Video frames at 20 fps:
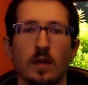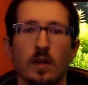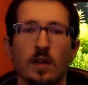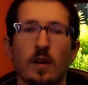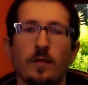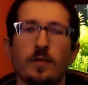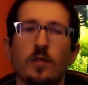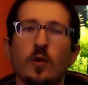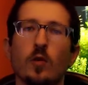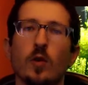Now,
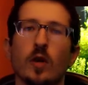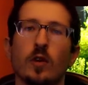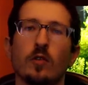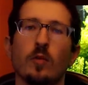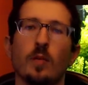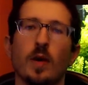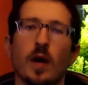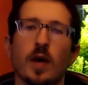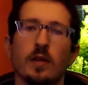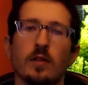a few quick
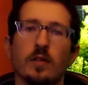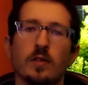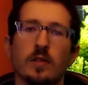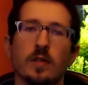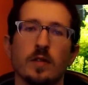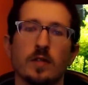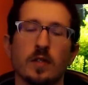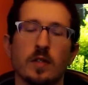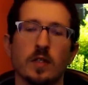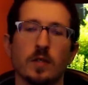reminders.
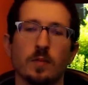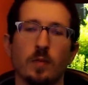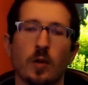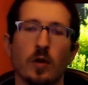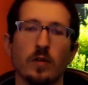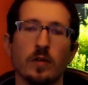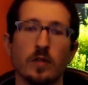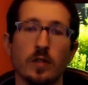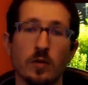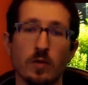This is
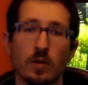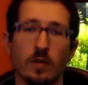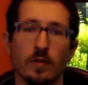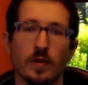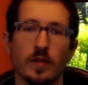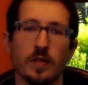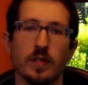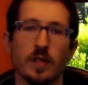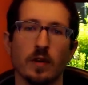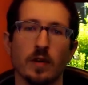part two of
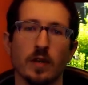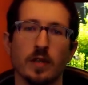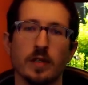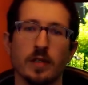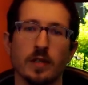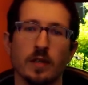the series.